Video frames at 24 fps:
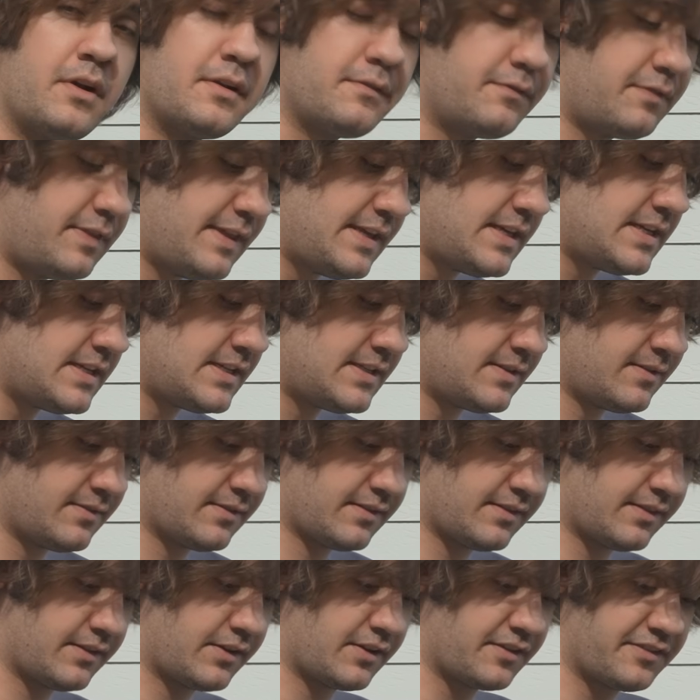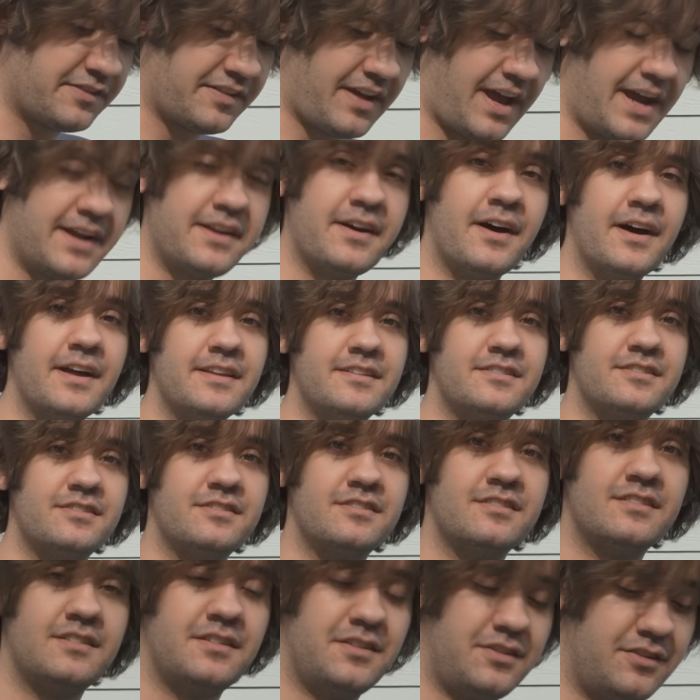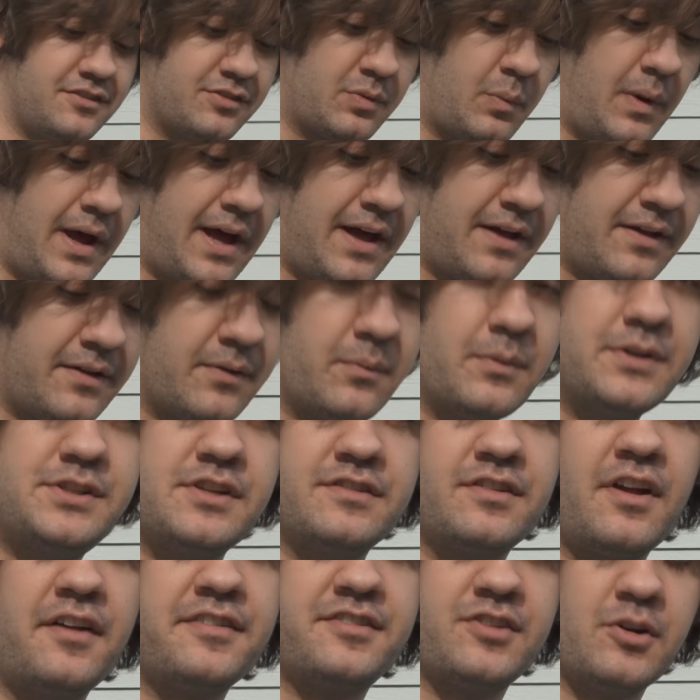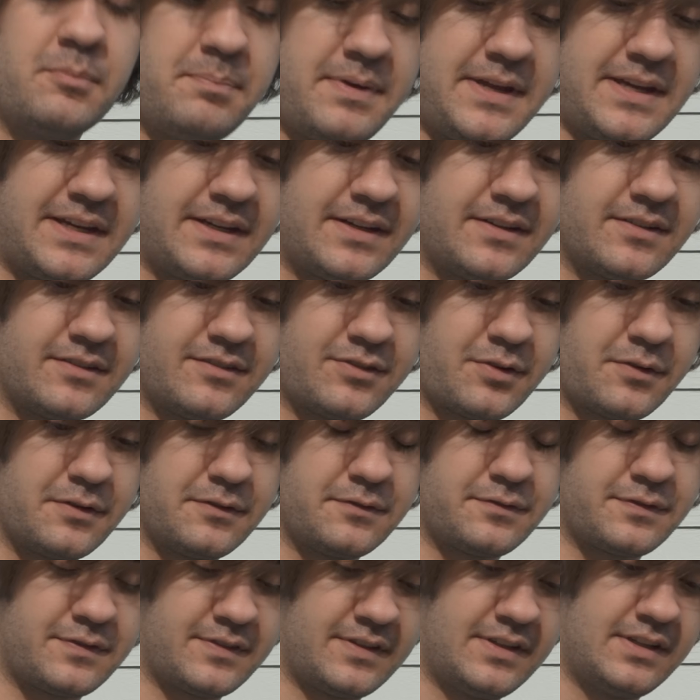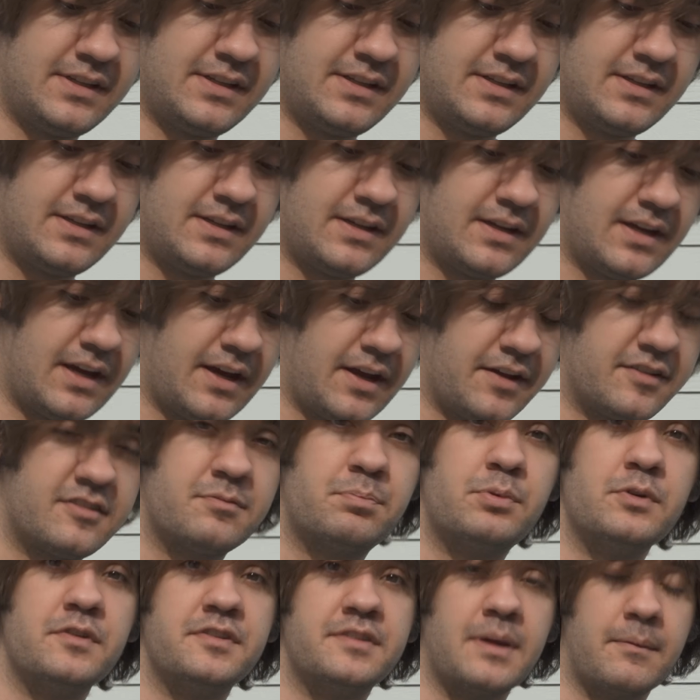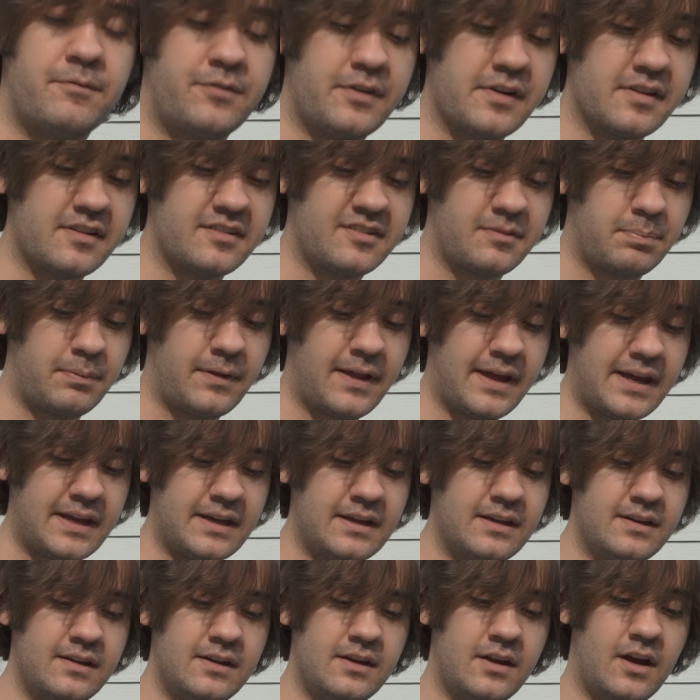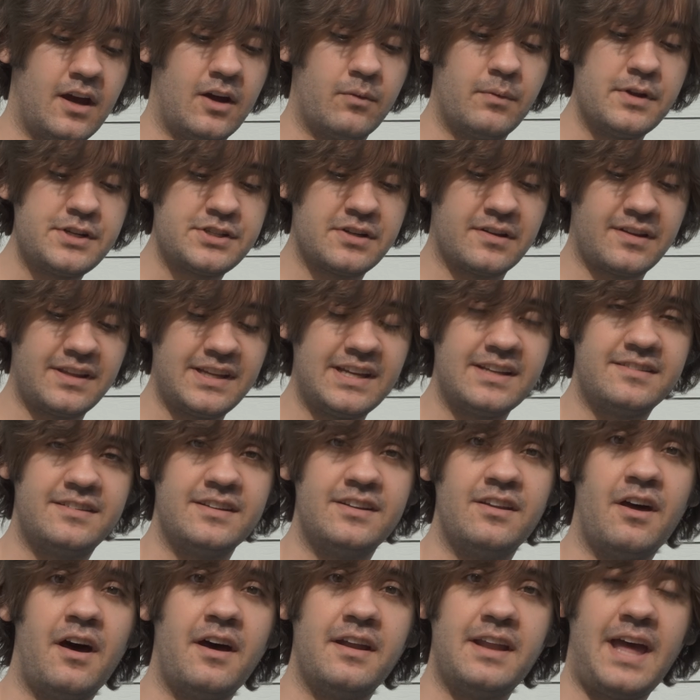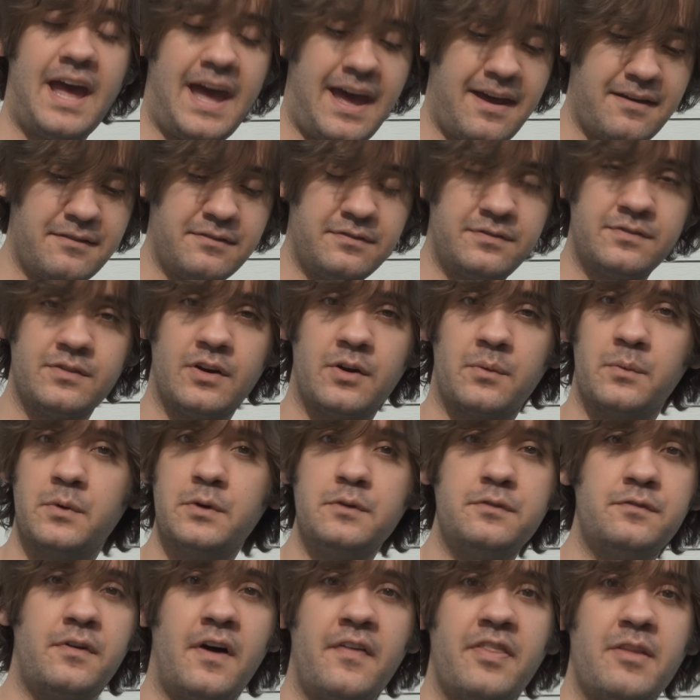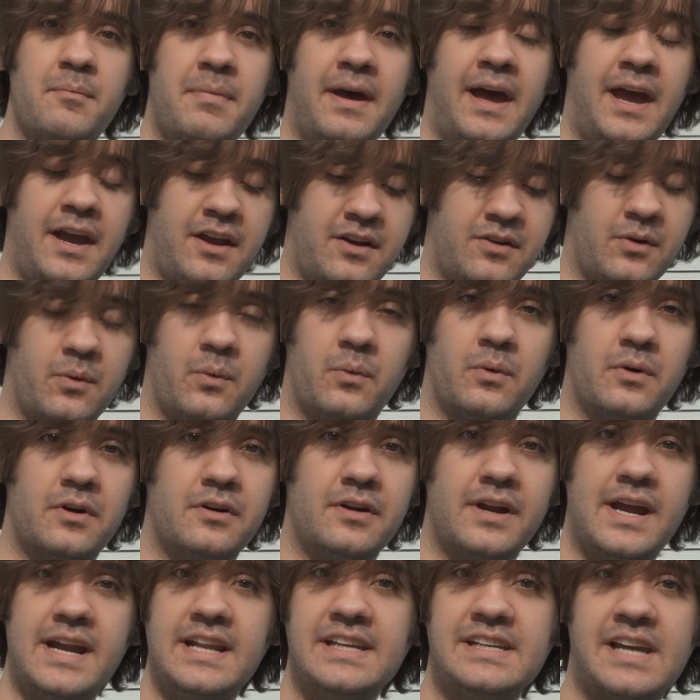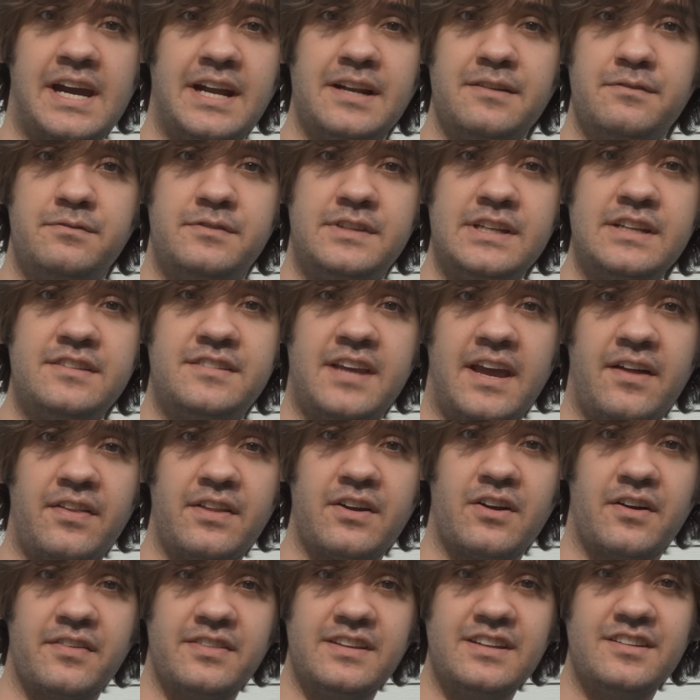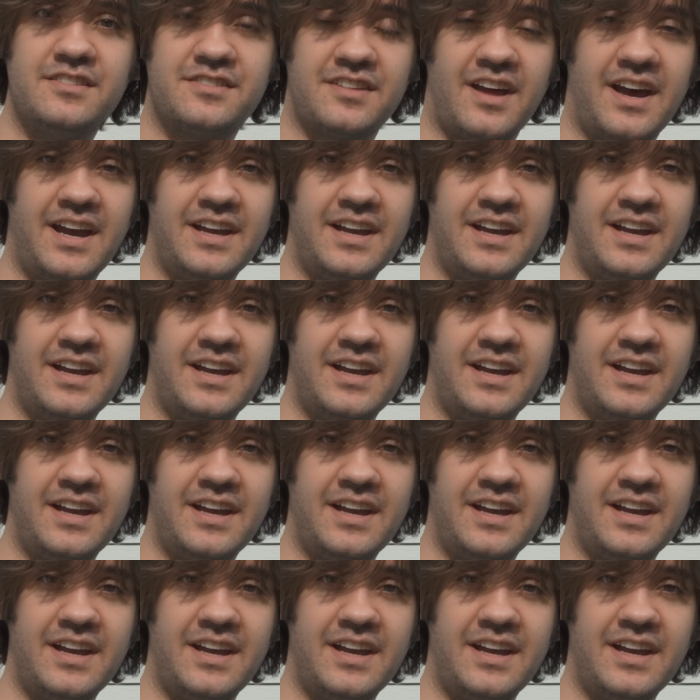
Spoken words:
one of the little side huts as well, which is also being sort of spruced up for the display. Originally, it did not have a roof on the back or any kind of detailing on these